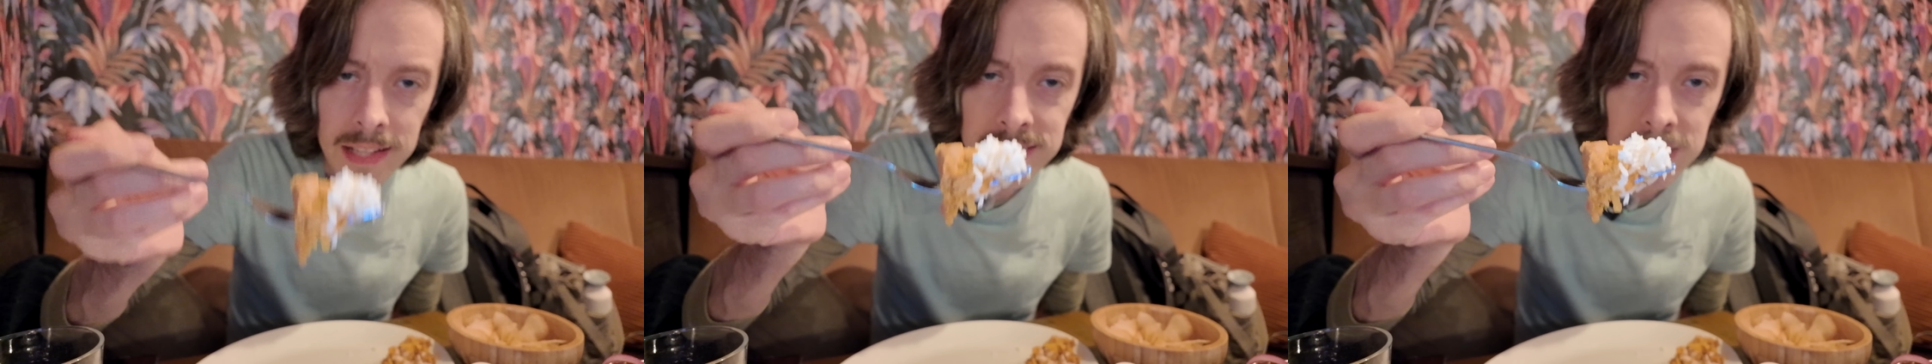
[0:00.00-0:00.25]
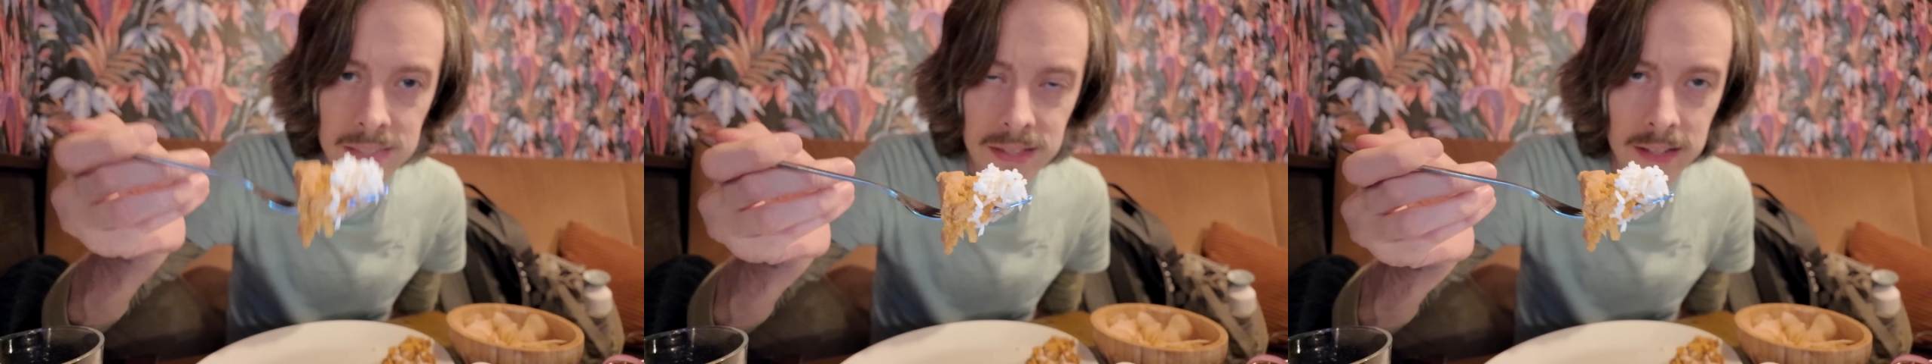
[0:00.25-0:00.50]
I'd
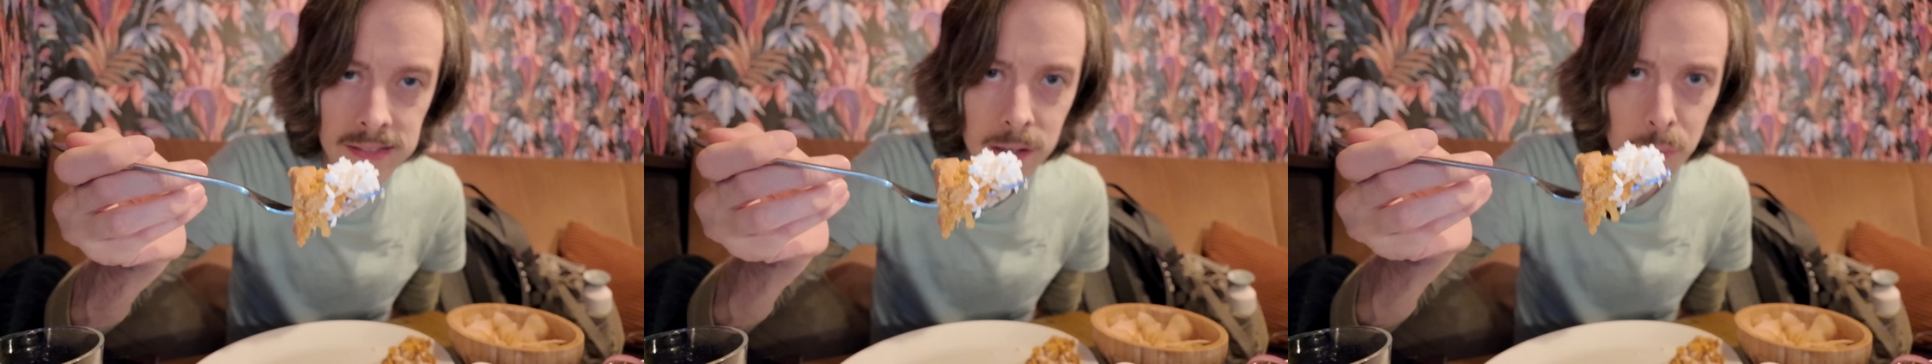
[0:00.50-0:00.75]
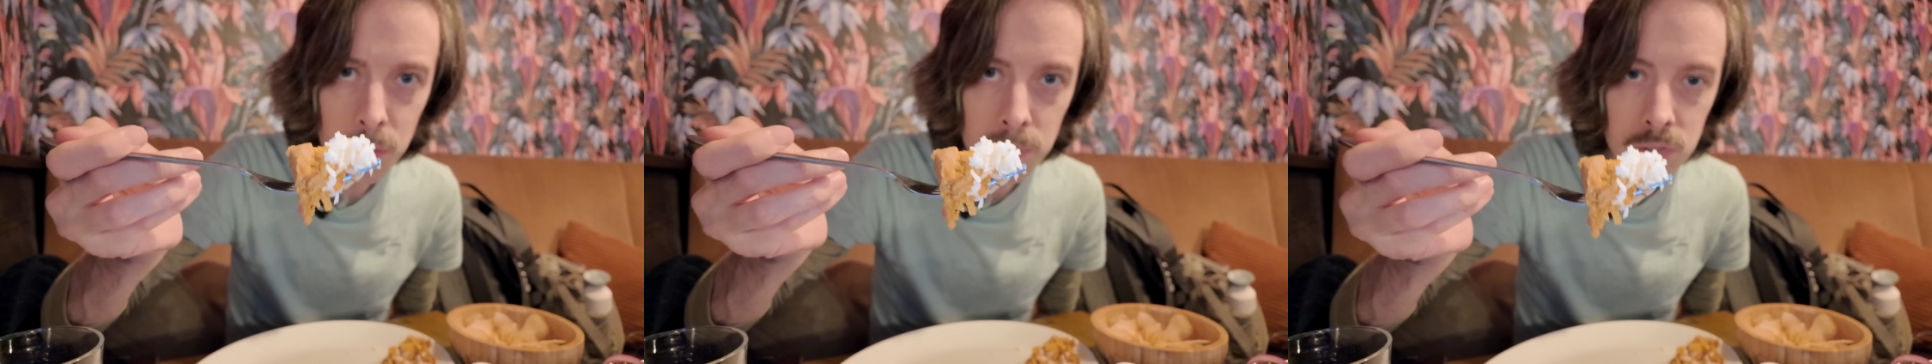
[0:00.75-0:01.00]
say it's got
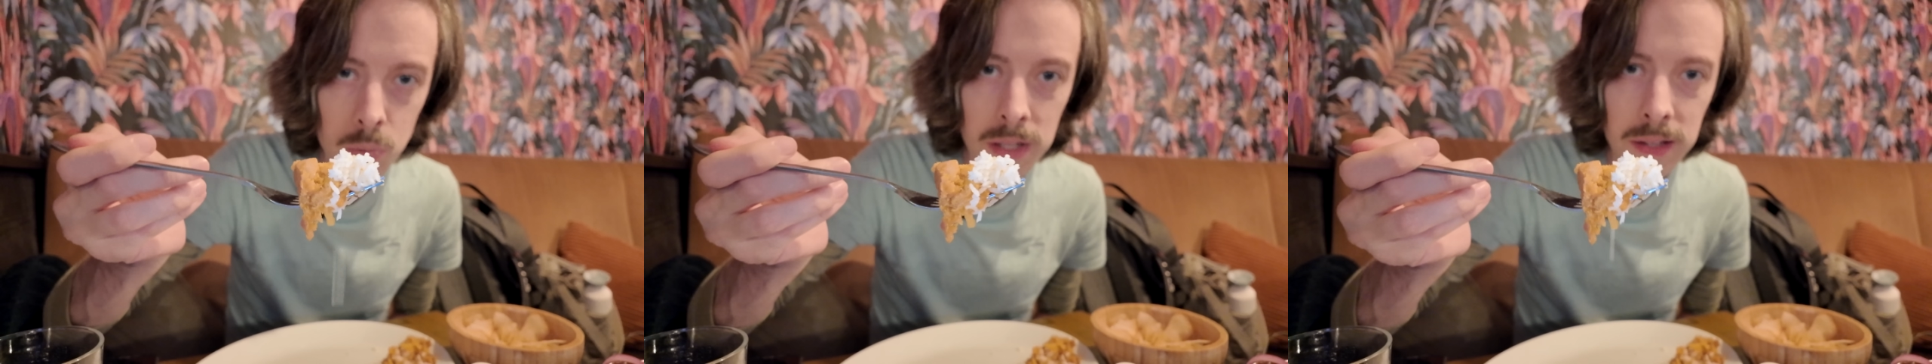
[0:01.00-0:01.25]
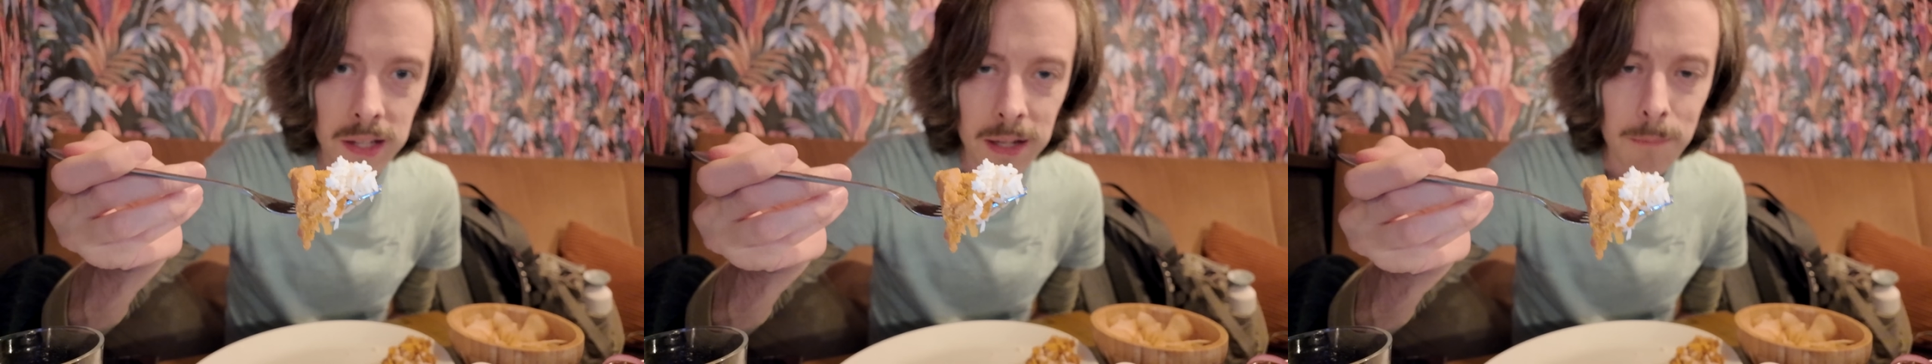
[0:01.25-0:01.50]
somewhere
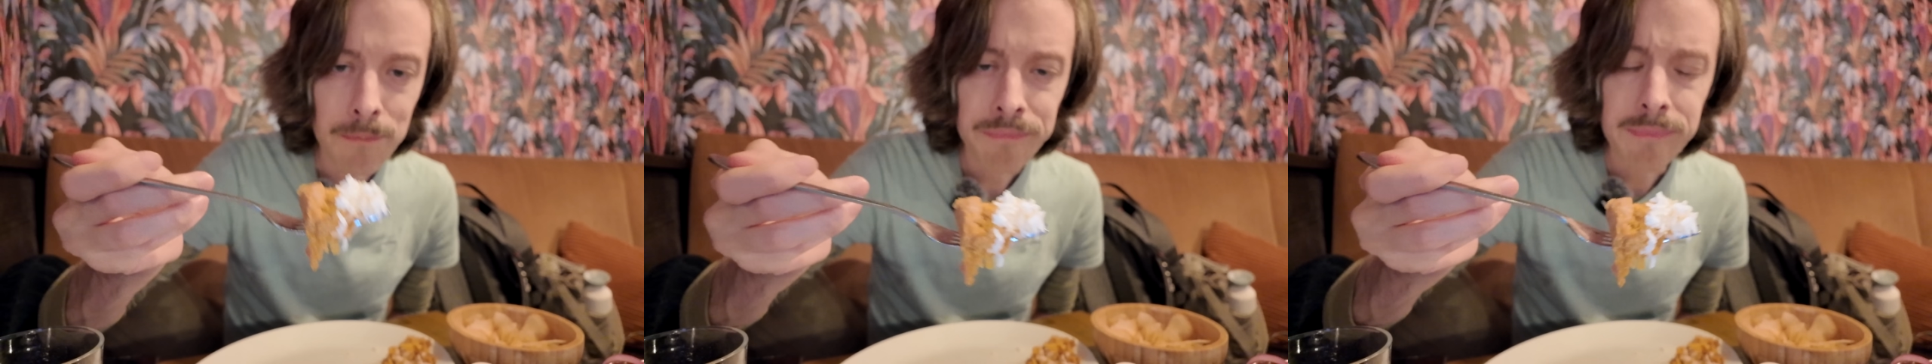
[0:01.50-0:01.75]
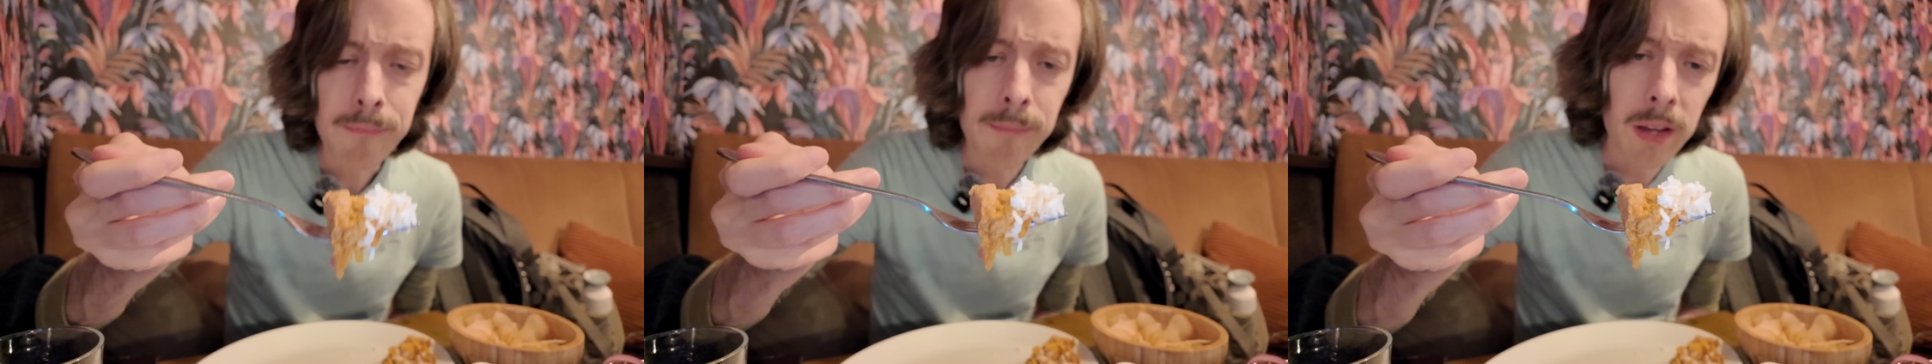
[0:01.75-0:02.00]
between like
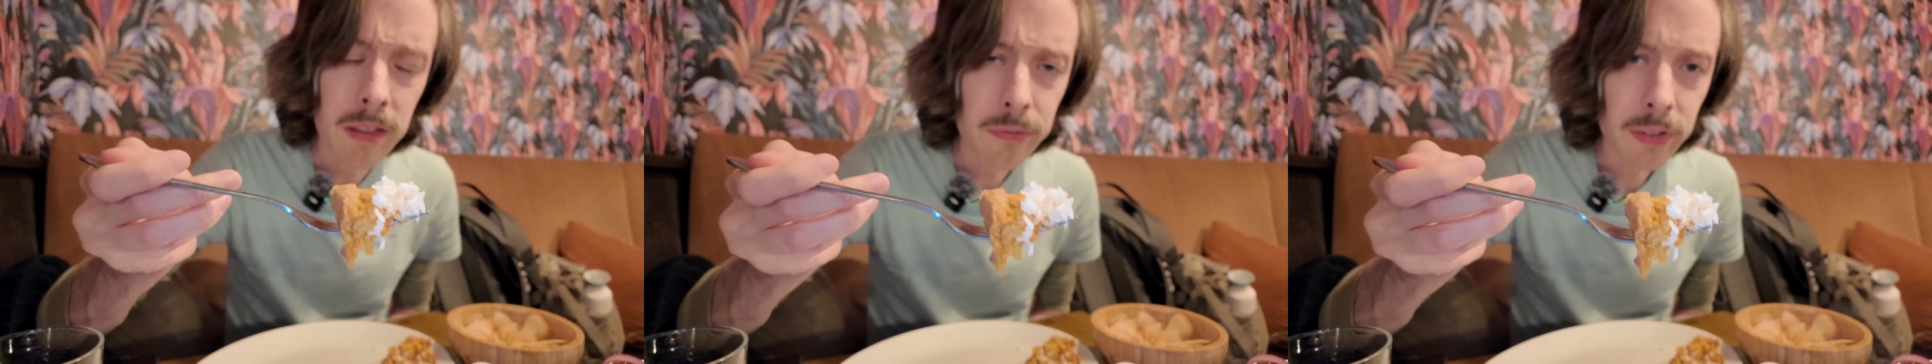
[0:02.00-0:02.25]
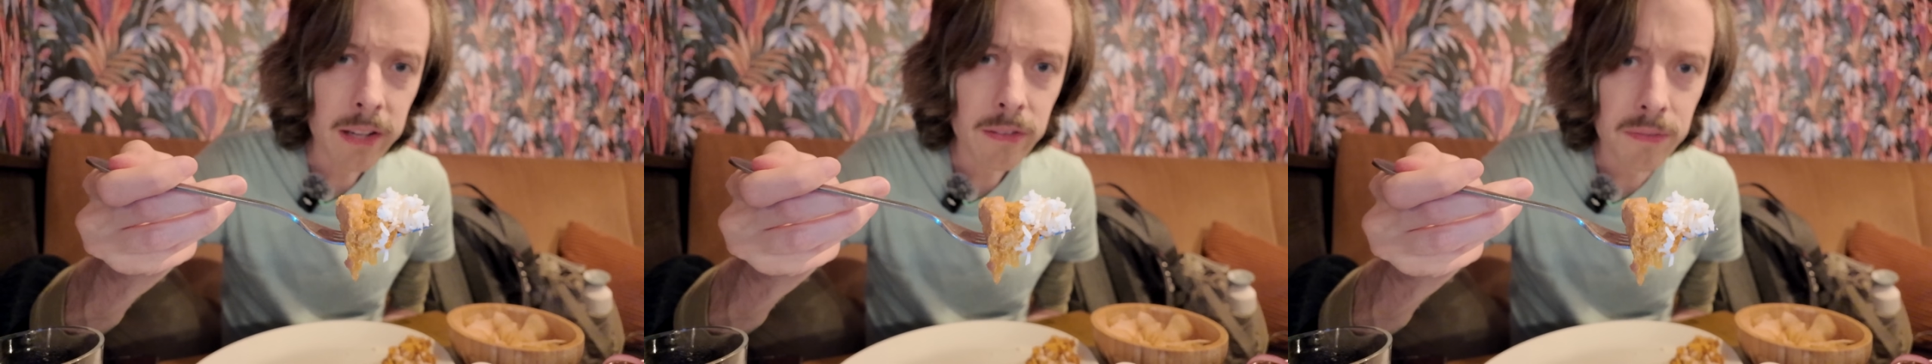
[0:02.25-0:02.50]
the
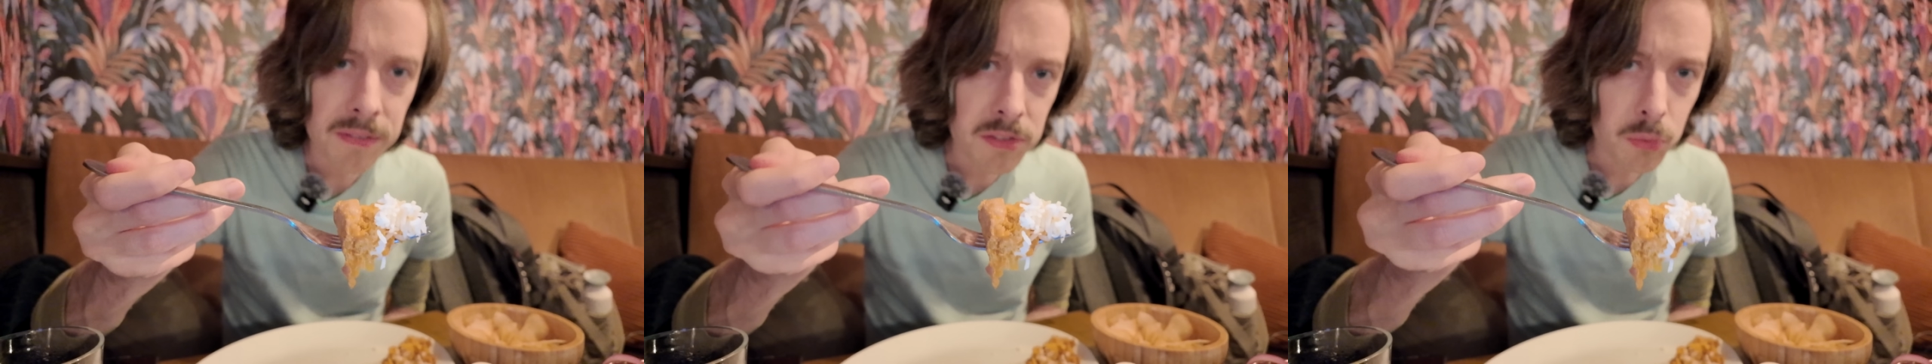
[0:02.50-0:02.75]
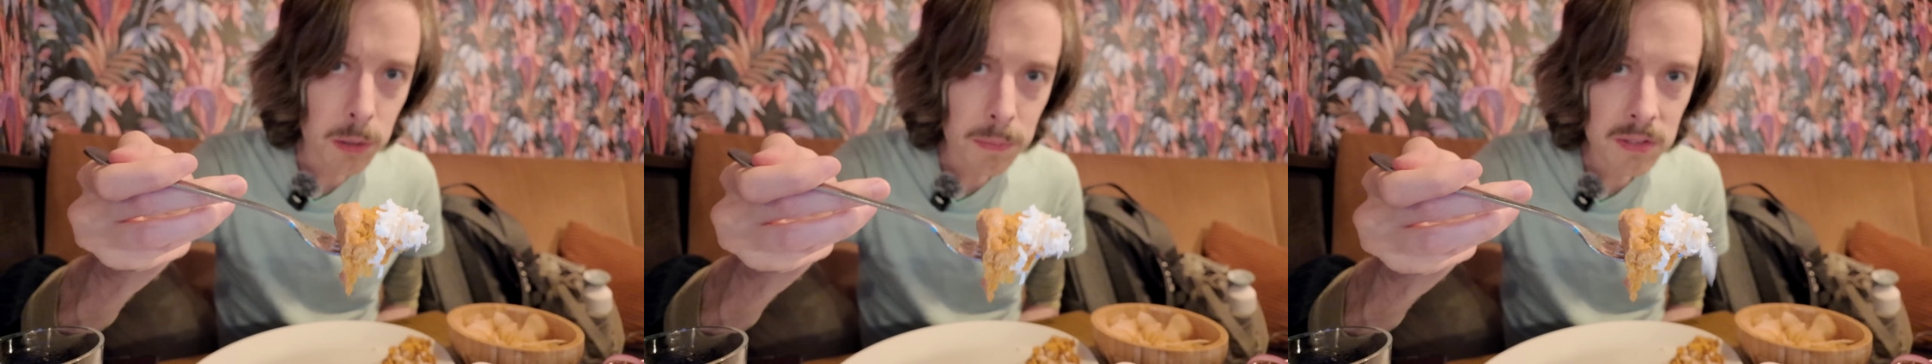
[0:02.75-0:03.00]
flavor of the
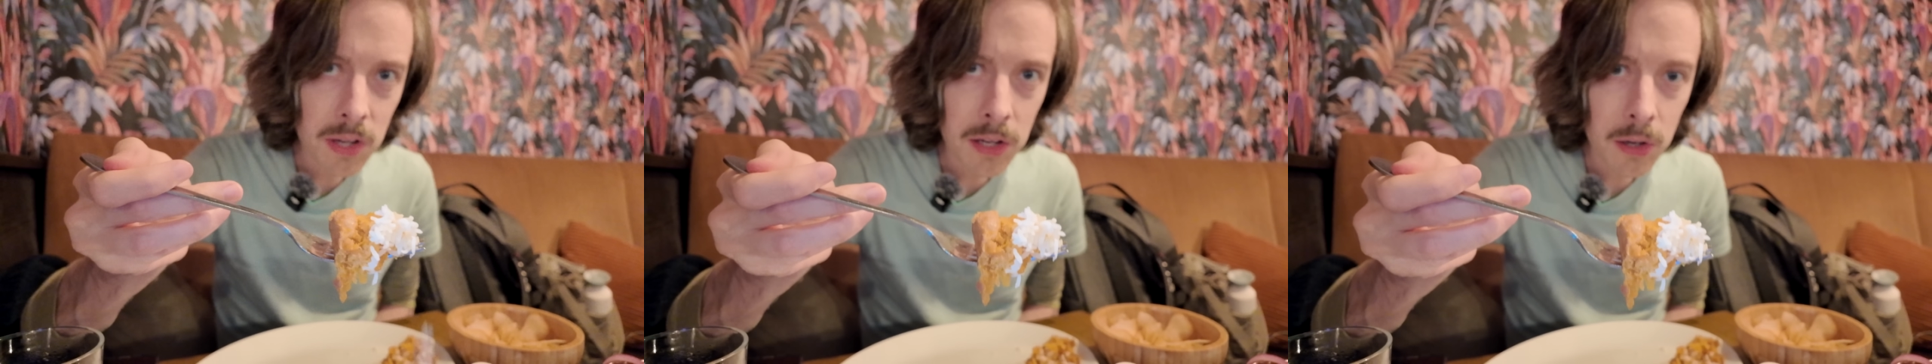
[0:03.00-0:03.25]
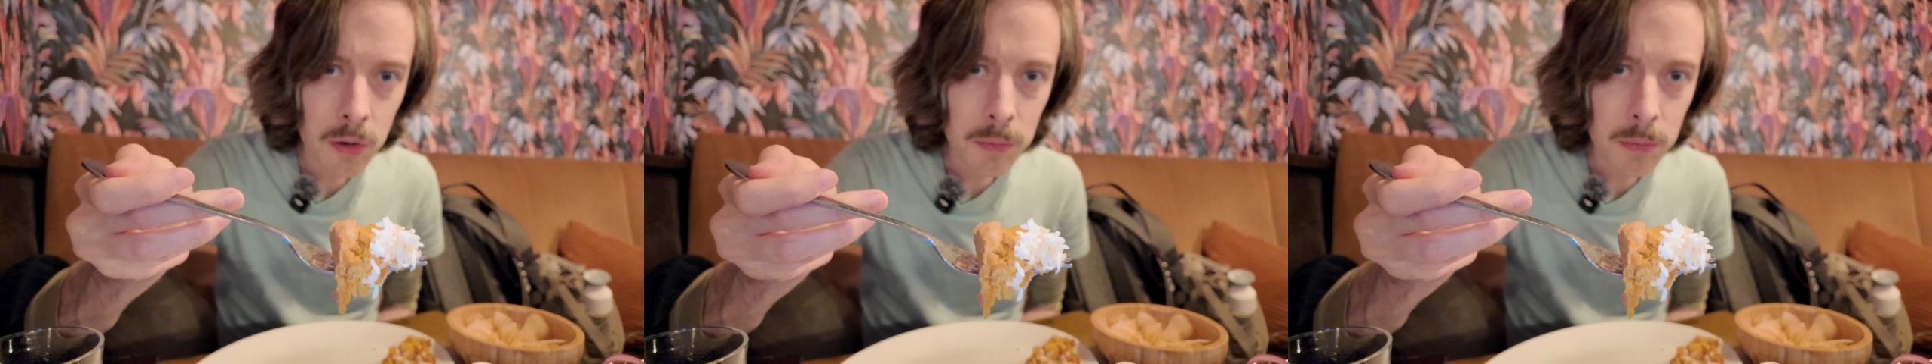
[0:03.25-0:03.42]
sweet potato